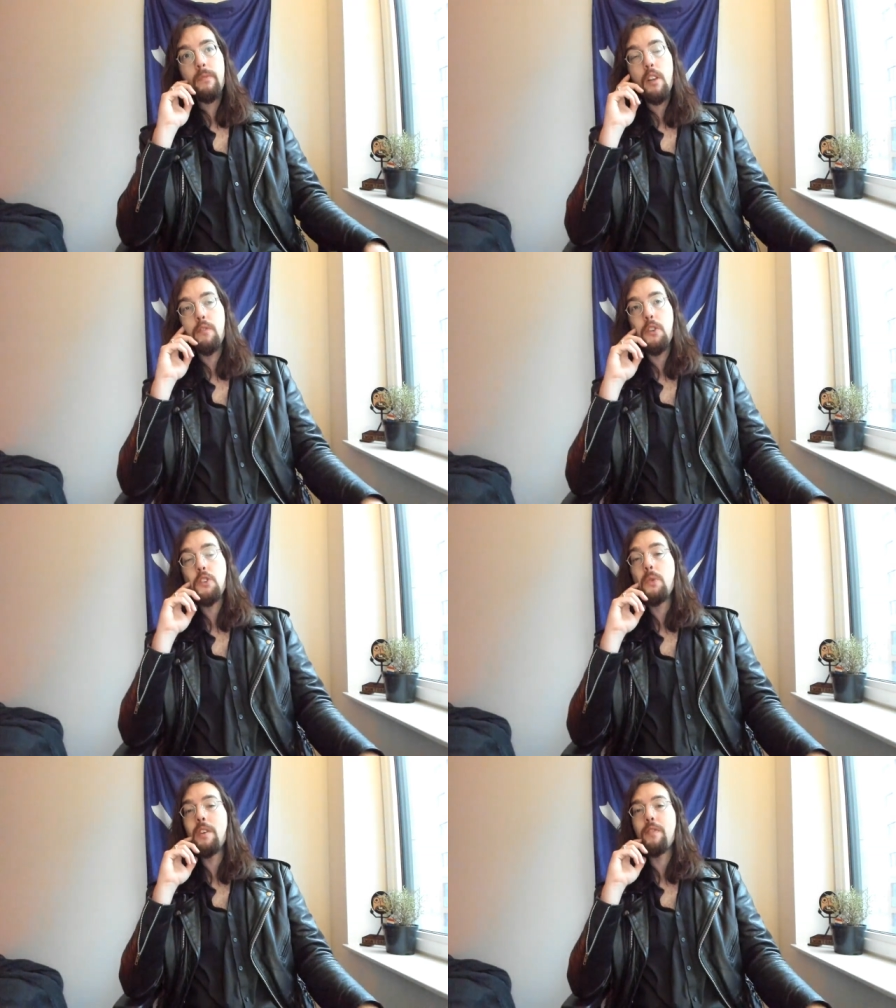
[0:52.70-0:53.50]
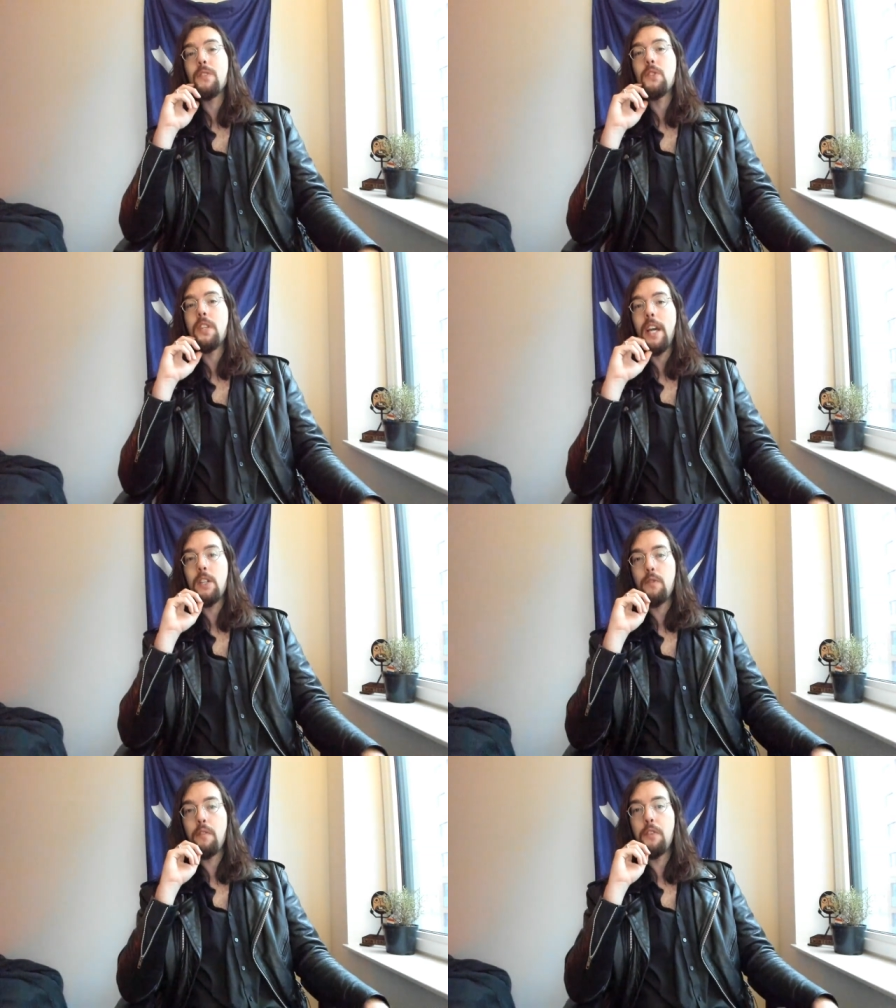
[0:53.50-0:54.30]
for two different
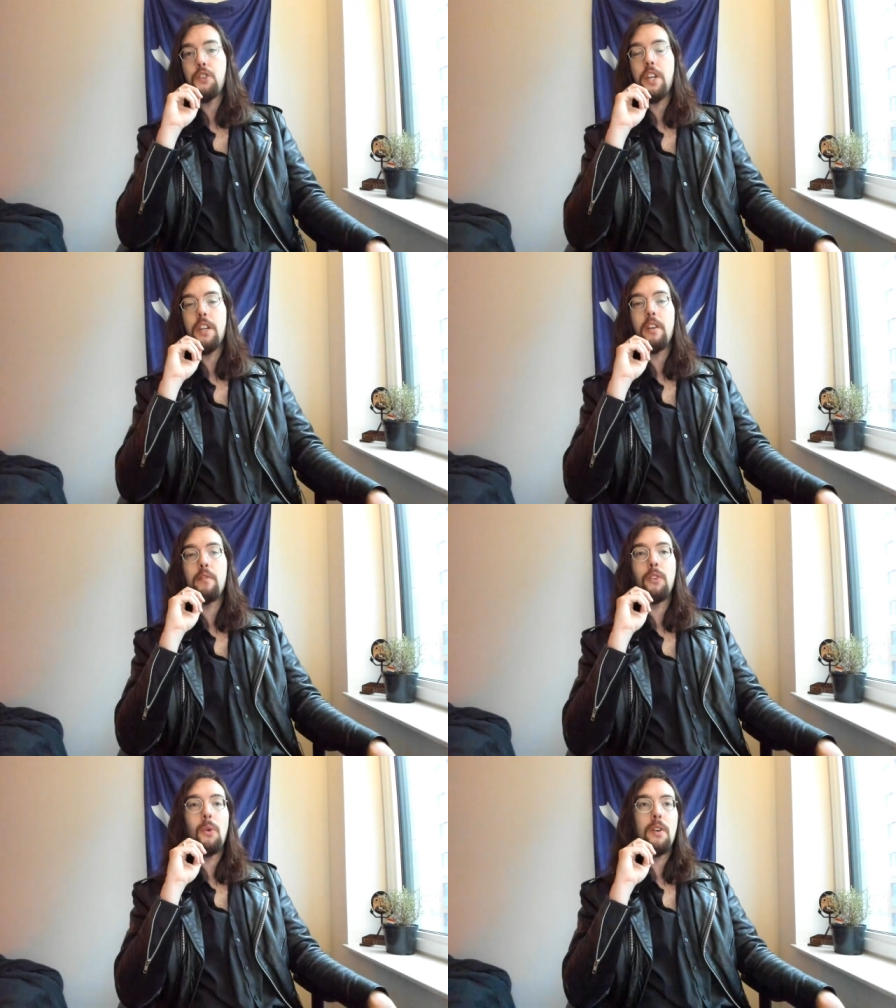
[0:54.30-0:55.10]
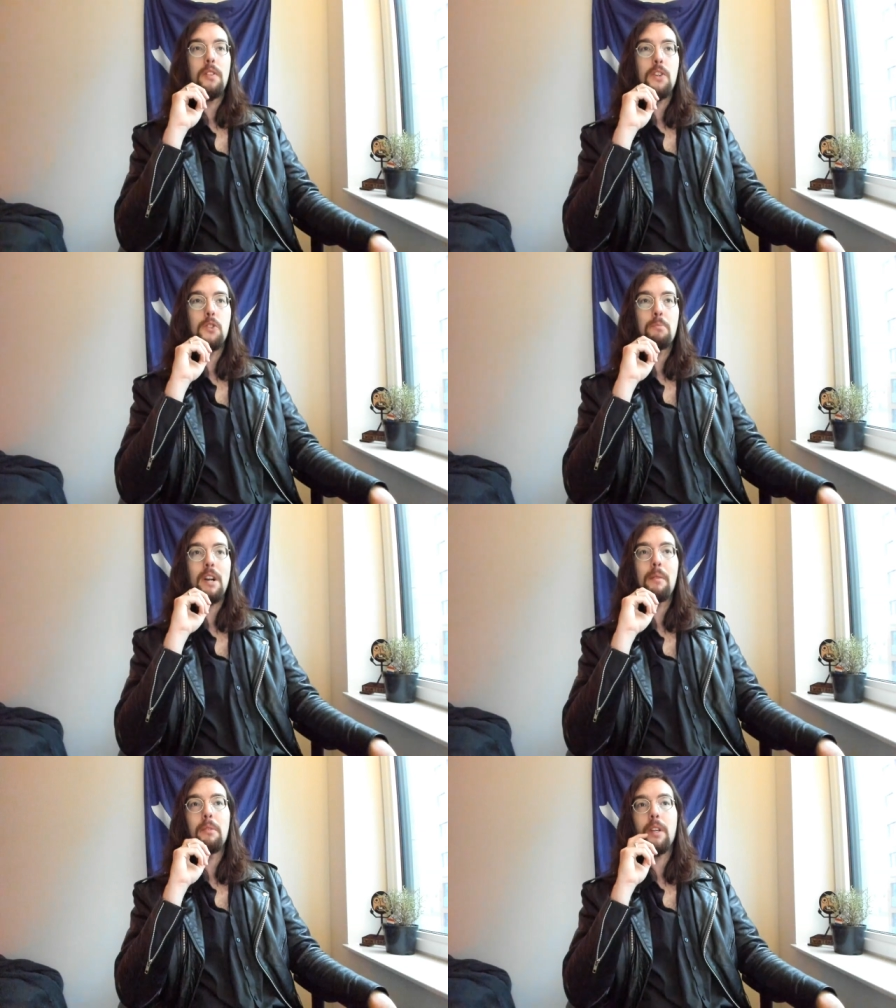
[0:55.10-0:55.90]
states, for Virginia and Florida. These are
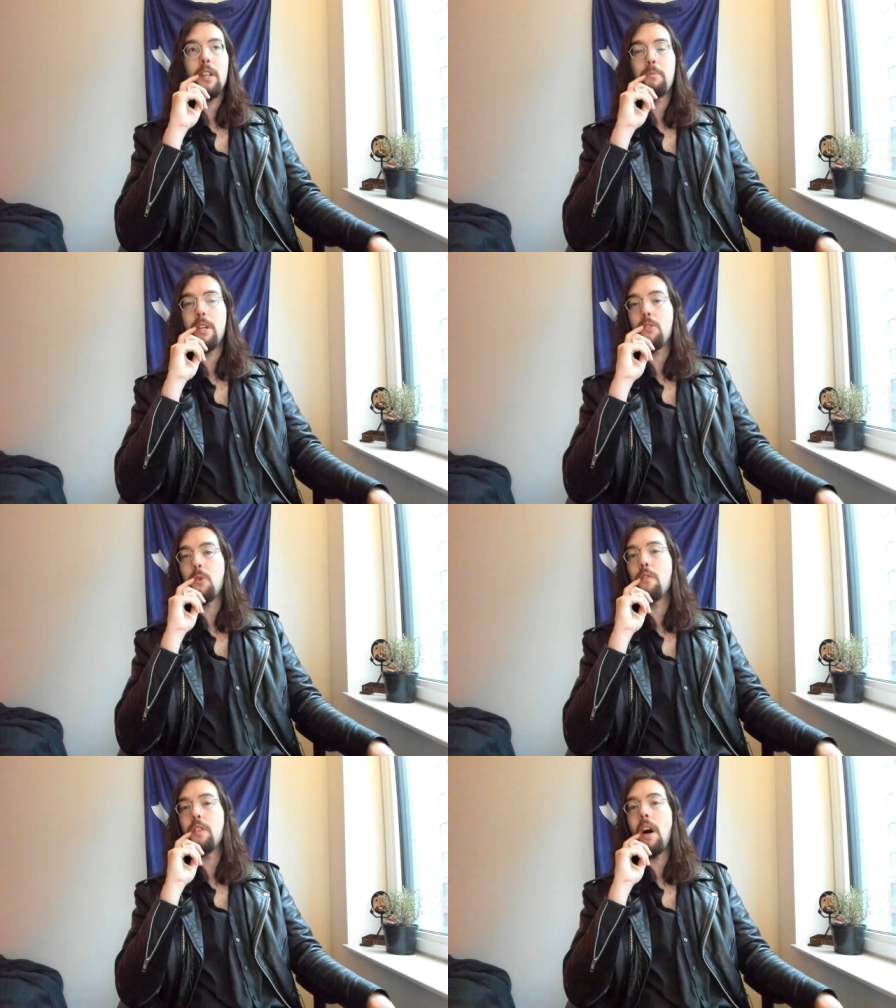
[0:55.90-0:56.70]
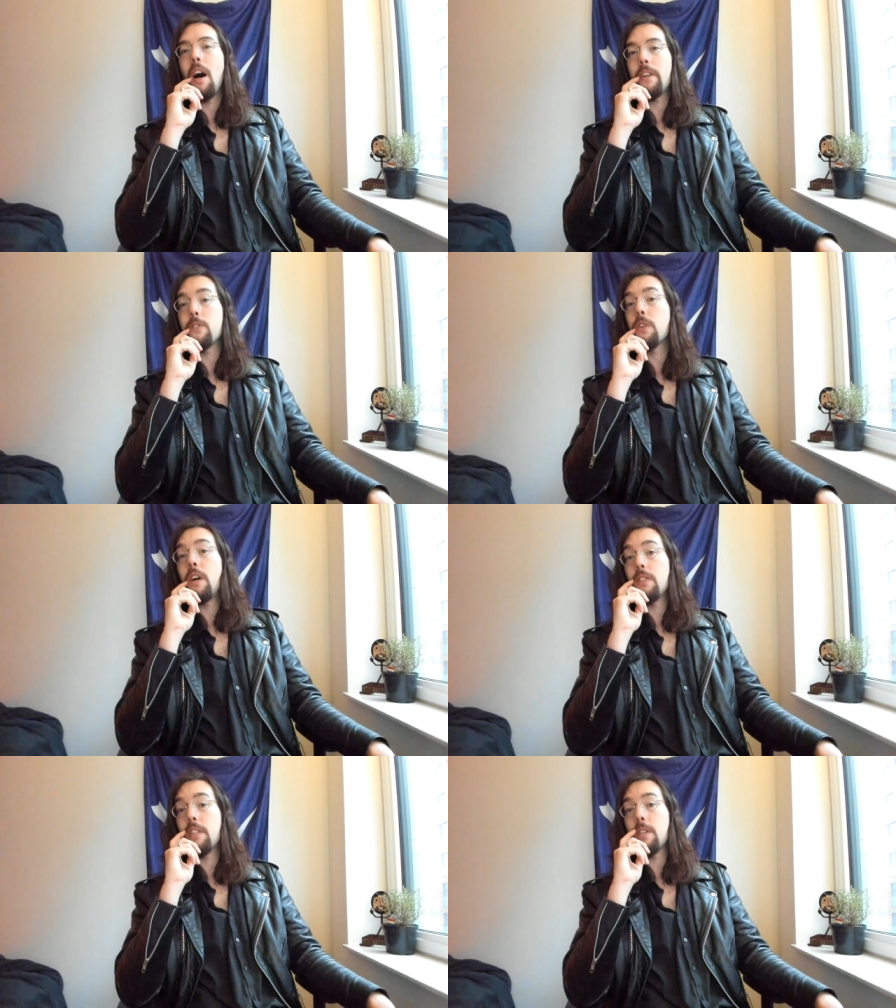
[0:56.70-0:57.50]
probably going to be two of the hottest
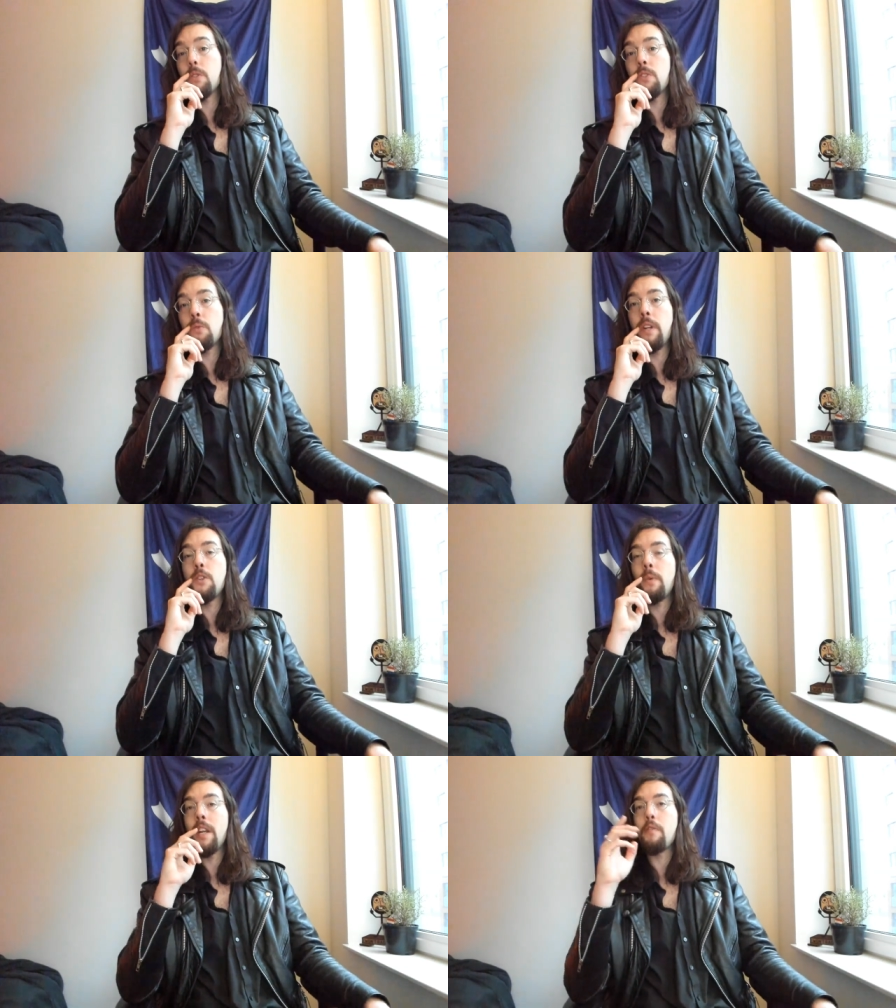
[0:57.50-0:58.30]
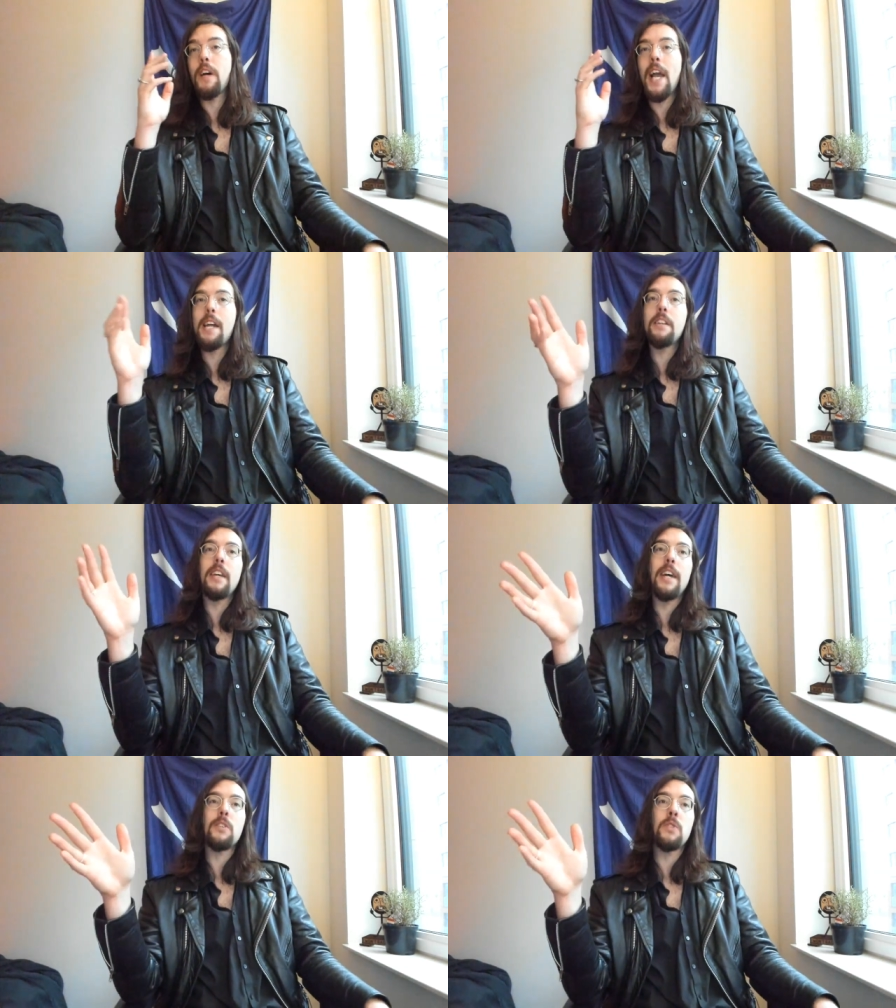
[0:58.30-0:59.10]
contests in 2020. If I had to
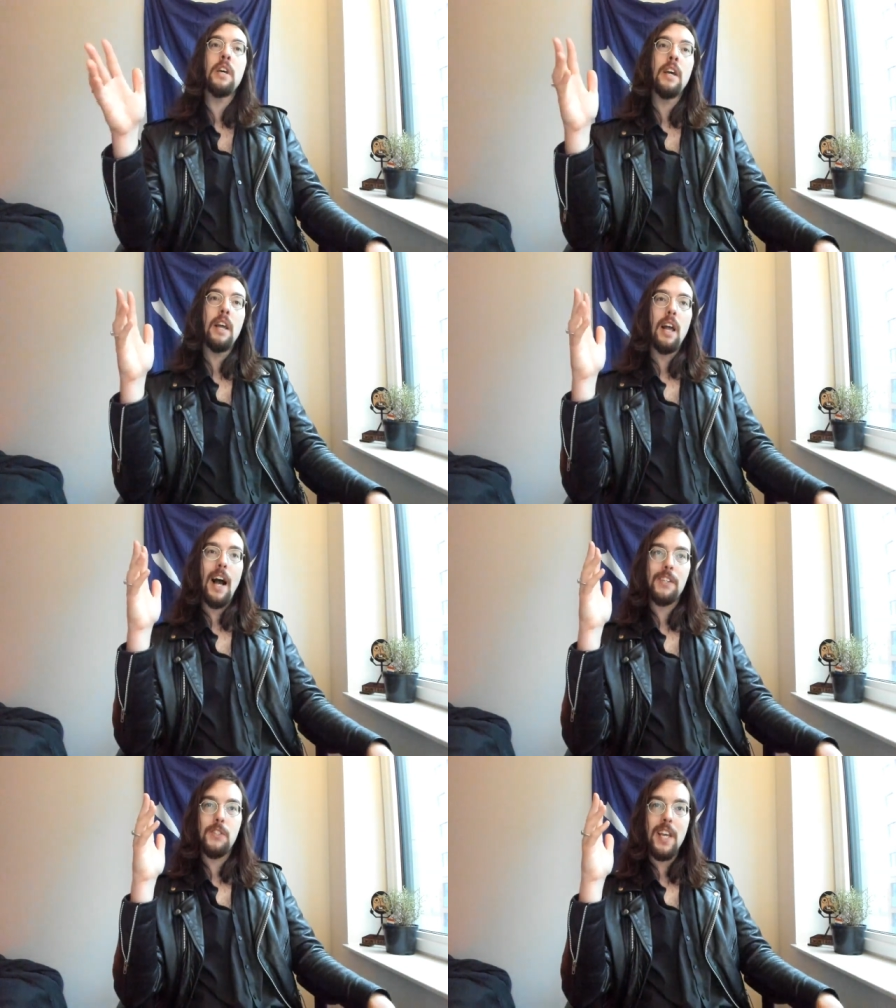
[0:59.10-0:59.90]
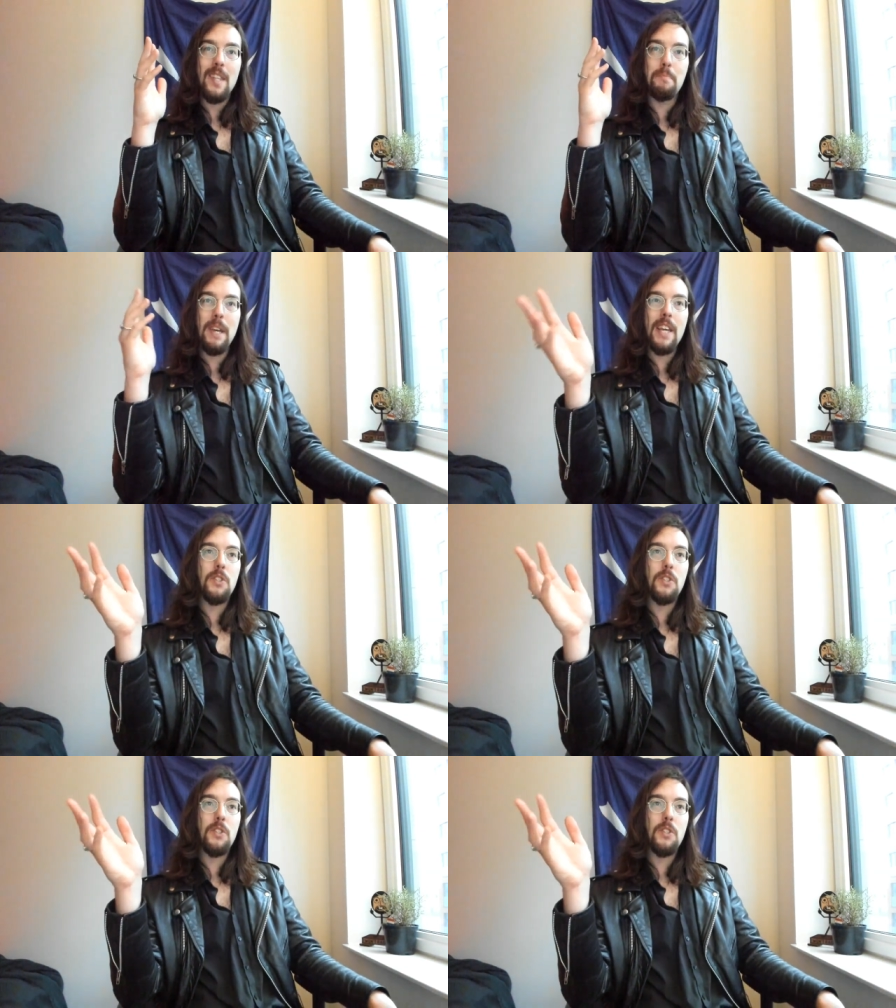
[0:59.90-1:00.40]
guess, I say the biggest